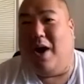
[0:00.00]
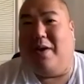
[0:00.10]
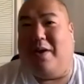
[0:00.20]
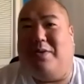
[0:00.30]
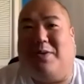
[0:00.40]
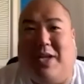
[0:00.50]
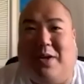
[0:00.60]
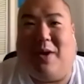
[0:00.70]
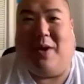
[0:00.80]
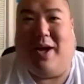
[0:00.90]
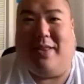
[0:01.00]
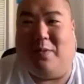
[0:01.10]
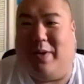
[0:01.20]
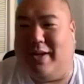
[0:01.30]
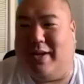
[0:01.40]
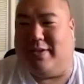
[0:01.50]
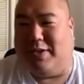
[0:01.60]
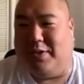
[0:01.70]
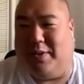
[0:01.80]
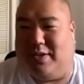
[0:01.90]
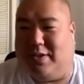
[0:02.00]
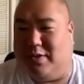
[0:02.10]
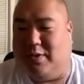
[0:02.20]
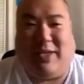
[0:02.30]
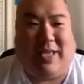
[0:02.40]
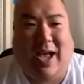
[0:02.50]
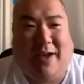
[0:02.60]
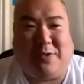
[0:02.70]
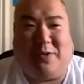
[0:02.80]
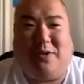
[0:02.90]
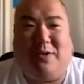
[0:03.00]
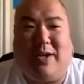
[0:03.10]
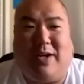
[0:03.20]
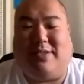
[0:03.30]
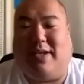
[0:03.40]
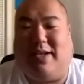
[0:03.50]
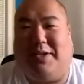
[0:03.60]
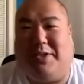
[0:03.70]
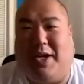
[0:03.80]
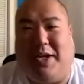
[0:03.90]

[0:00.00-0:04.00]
don't understand why they're waiting to do it until the week after SIHH